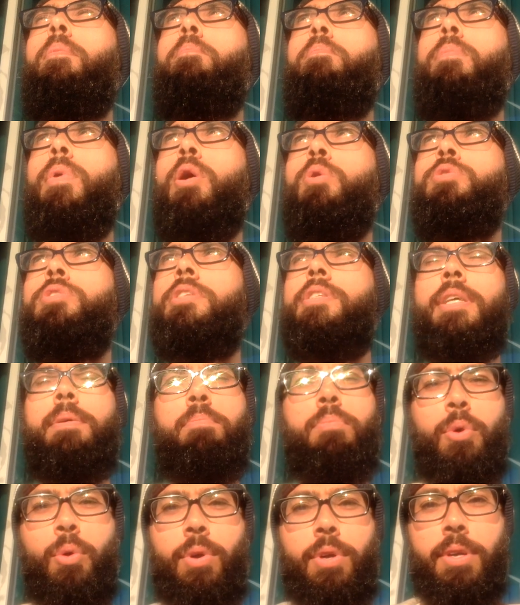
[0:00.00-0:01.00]
most
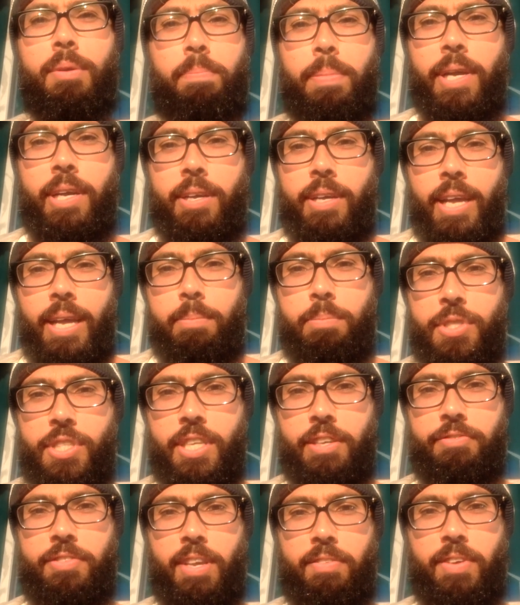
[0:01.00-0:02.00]
important paradigm
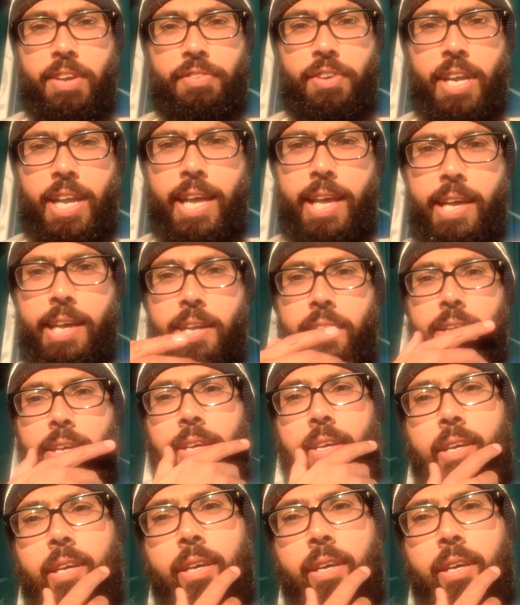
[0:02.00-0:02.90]
shift I've ever had.